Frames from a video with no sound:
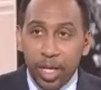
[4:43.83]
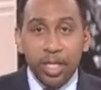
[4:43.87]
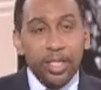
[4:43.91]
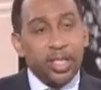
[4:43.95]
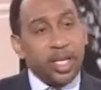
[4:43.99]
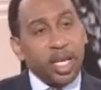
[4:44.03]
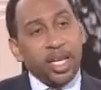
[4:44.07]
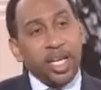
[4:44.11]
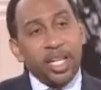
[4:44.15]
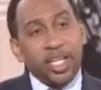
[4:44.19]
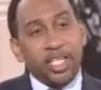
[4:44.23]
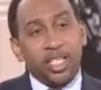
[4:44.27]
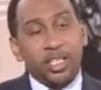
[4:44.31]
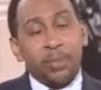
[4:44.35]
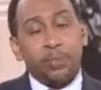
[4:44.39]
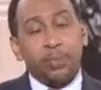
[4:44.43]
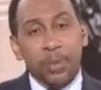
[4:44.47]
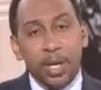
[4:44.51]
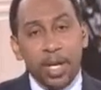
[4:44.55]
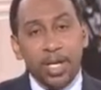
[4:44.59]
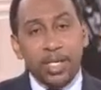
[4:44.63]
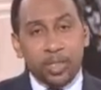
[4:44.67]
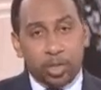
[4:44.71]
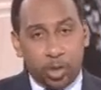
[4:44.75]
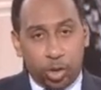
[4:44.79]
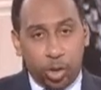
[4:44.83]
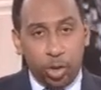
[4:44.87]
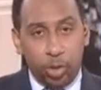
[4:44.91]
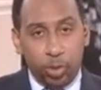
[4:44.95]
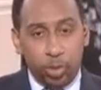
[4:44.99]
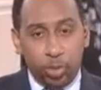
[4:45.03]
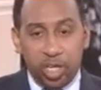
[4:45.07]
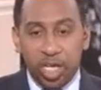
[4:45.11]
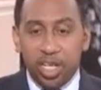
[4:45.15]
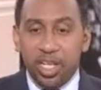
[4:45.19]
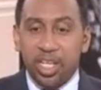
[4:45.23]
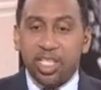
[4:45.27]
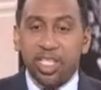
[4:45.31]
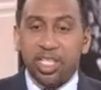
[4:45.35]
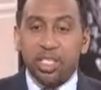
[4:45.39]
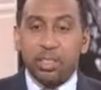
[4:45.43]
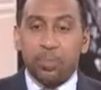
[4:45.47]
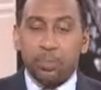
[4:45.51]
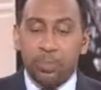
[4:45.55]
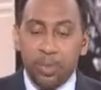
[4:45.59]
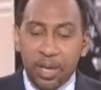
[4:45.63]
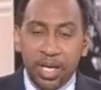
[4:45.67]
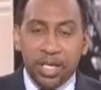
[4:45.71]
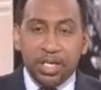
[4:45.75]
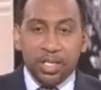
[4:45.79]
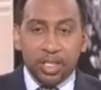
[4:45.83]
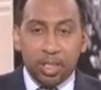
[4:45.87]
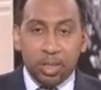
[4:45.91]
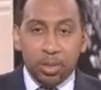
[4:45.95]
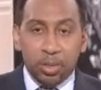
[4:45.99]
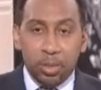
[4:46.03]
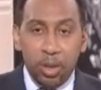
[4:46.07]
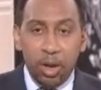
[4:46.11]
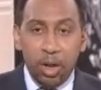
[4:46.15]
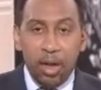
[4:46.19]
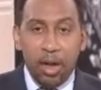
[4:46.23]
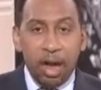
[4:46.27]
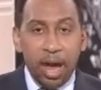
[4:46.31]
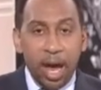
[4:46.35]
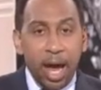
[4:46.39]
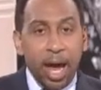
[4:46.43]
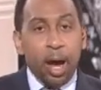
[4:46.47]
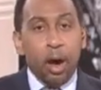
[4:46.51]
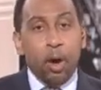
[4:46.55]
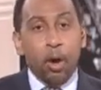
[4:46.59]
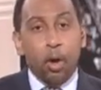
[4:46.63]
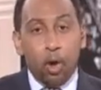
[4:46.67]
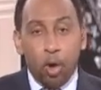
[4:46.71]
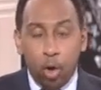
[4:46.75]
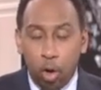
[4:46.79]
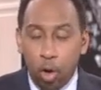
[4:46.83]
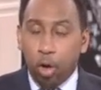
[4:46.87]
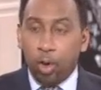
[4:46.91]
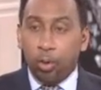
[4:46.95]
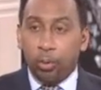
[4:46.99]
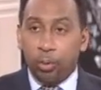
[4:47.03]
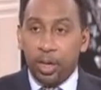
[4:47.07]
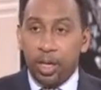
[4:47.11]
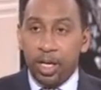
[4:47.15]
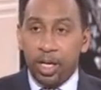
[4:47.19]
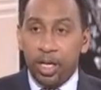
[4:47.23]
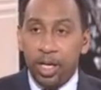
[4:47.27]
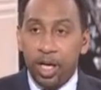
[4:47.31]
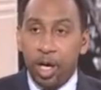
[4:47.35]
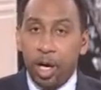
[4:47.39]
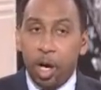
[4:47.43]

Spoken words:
then it speaks to how horrid